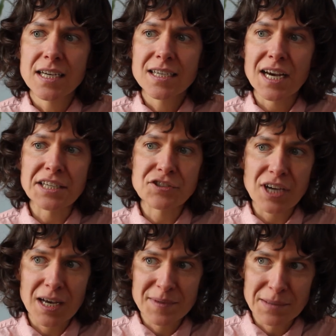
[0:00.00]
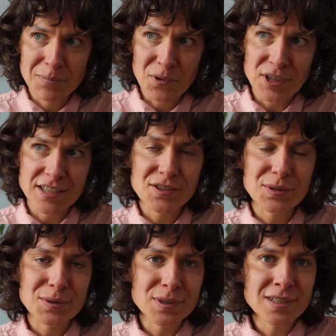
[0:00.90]
got a job at a boarding
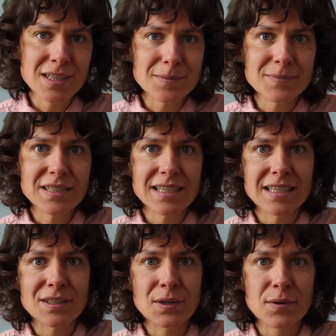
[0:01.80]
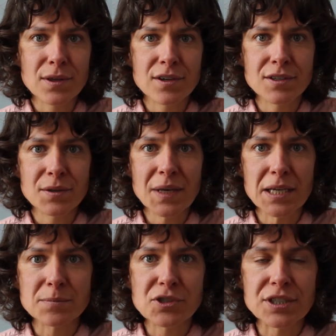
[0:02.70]
school up in northern New
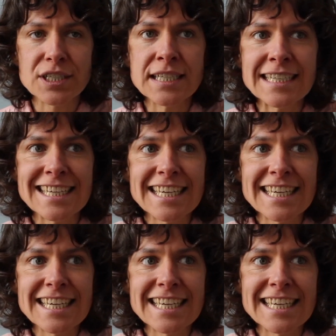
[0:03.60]
Hampshire.